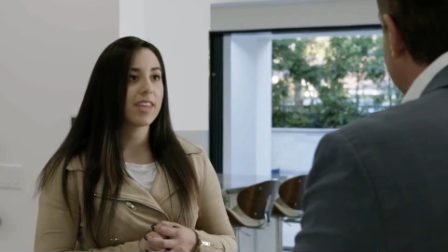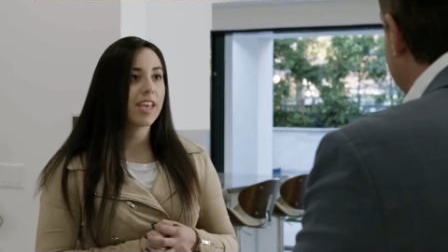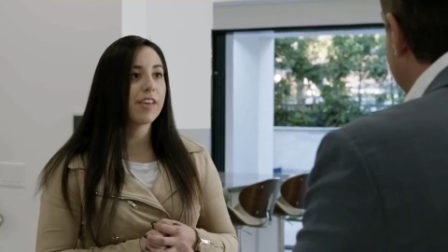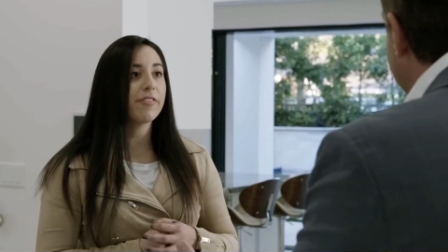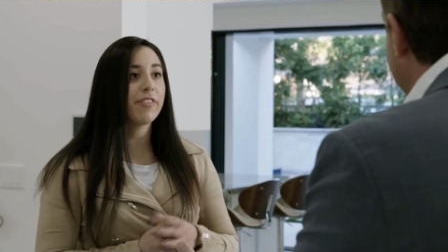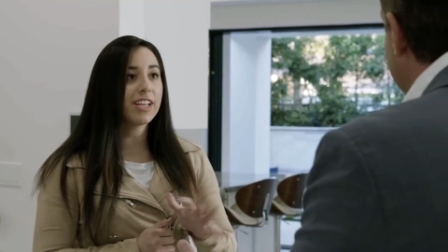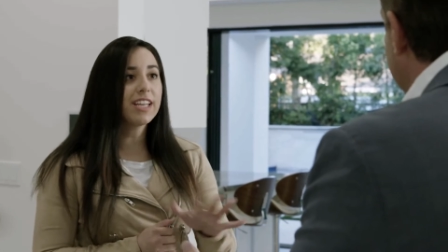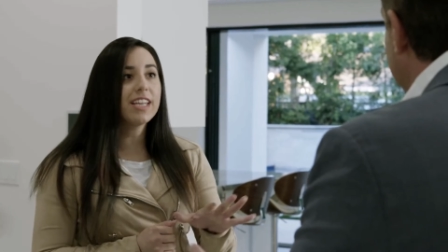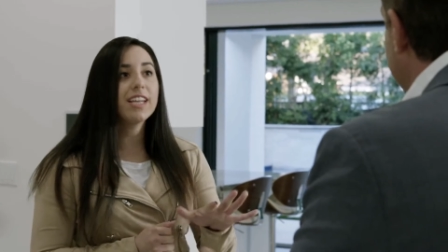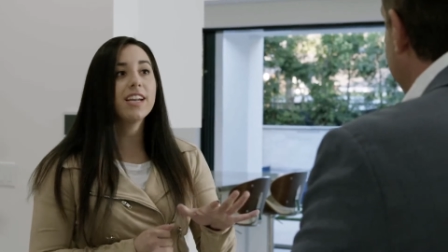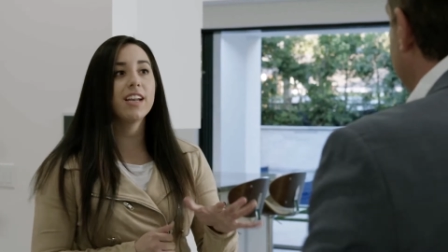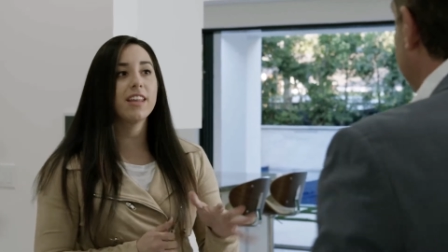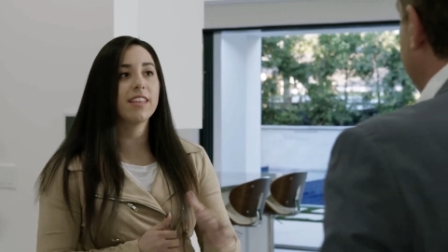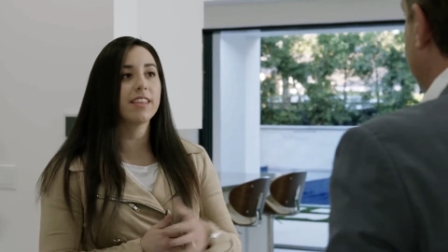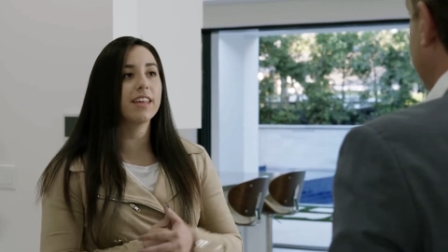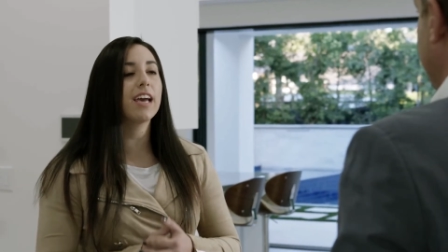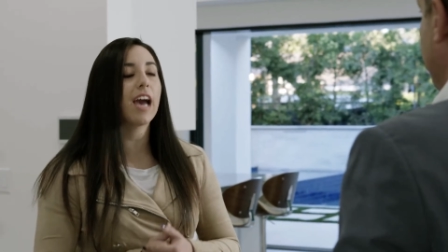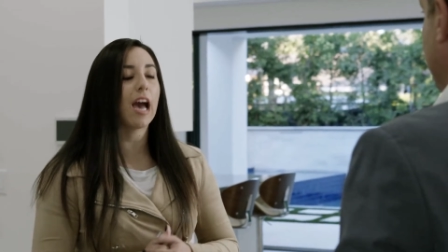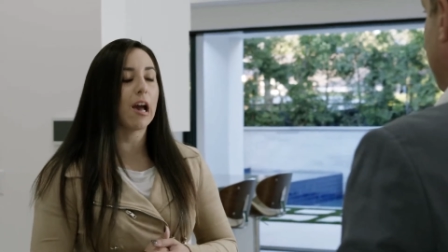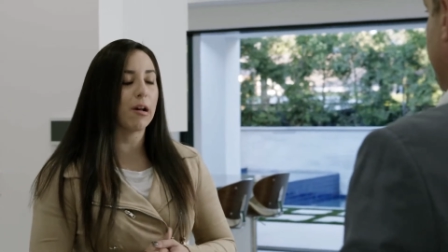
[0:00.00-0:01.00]
If I need
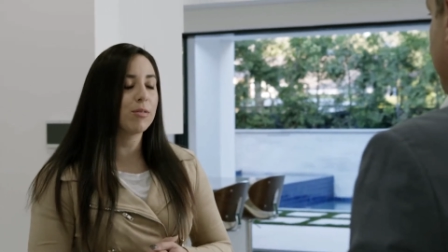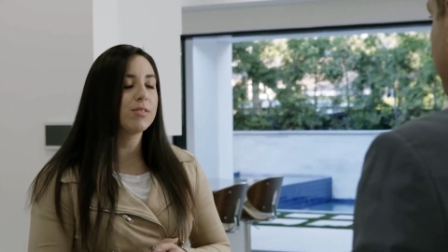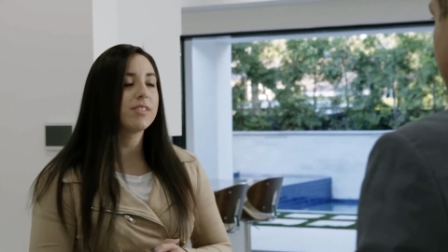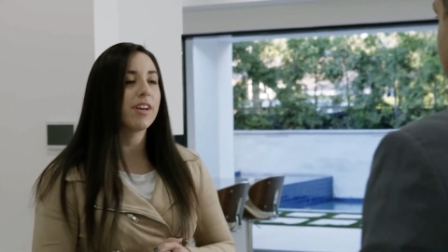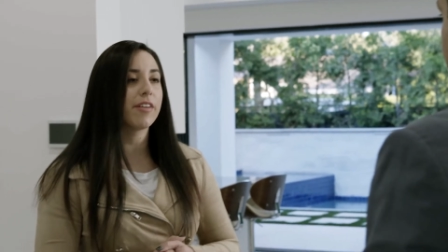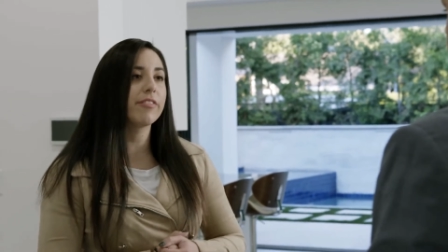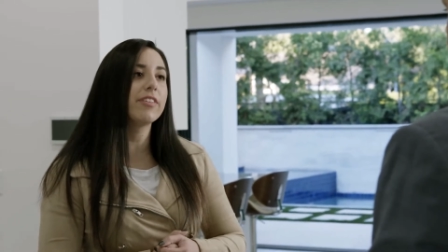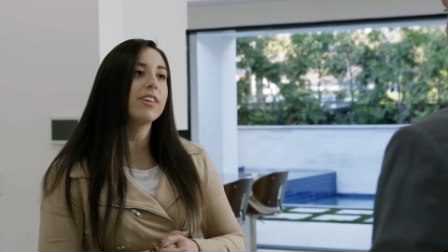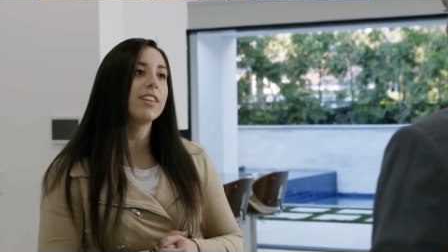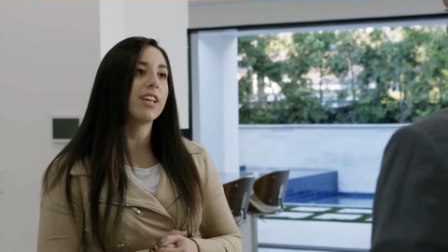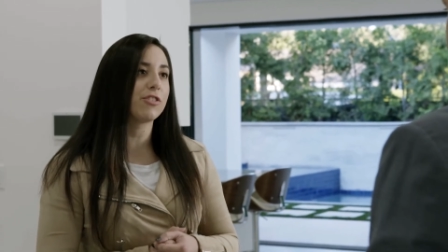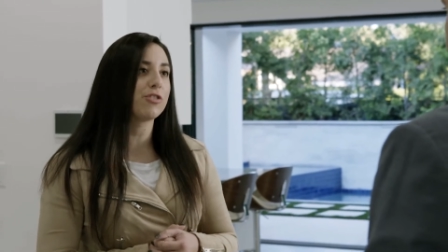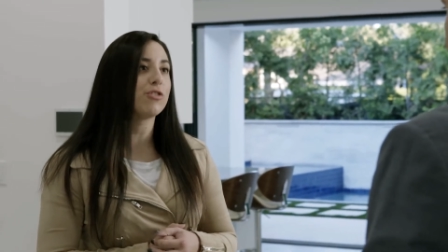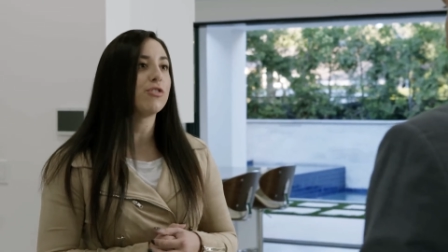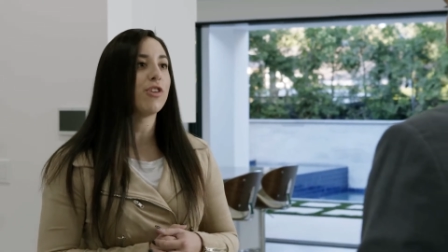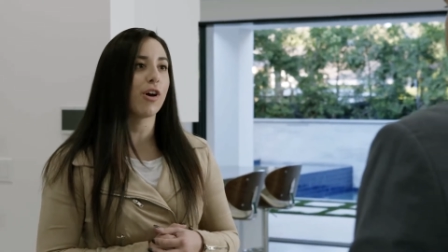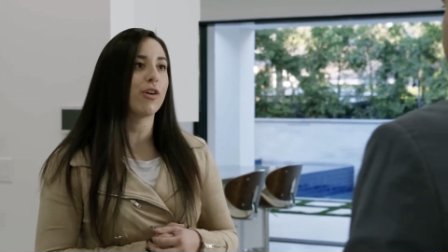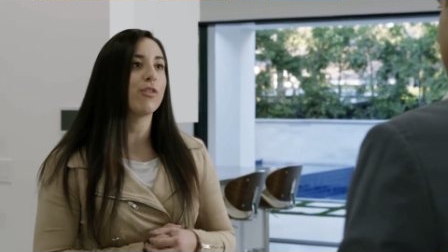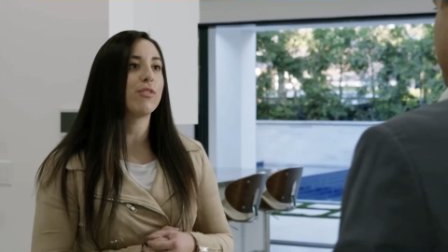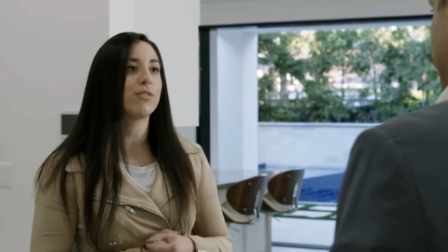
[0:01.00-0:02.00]
anything, I will definitely let you
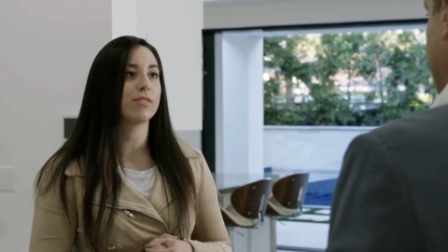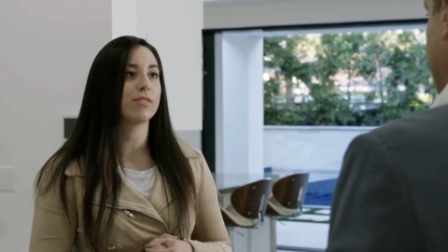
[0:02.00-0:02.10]
know.